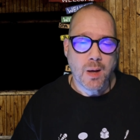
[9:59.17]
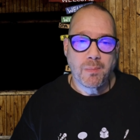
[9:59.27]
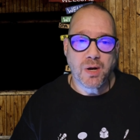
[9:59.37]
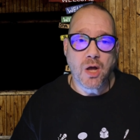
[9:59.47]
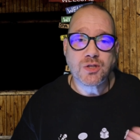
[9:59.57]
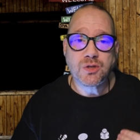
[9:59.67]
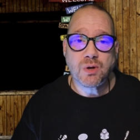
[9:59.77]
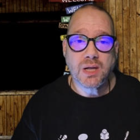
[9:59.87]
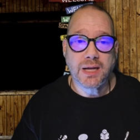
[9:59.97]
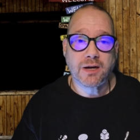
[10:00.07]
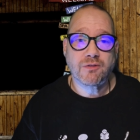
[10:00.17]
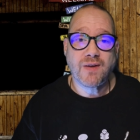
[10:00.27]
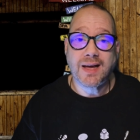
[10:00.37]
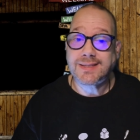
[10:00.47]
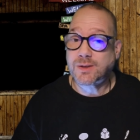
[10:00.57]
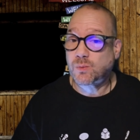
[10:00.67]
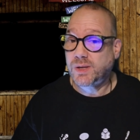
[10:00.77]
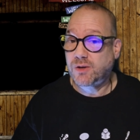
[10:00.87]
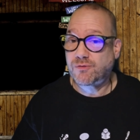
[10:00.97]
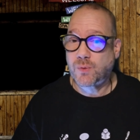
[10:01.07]
but also clarifies and
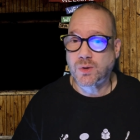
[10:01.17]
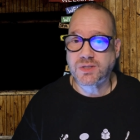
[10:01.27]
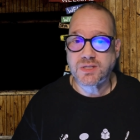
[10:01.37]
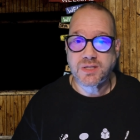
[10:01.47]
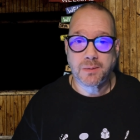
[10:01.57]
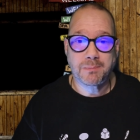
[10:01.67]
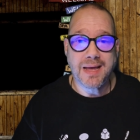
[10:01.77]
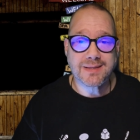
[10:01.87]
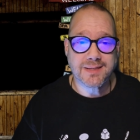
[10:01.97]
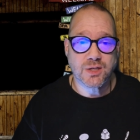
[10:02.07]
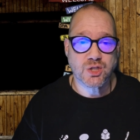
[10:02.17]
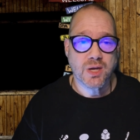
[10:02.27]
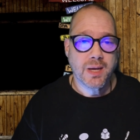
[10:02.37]
reinforces their message,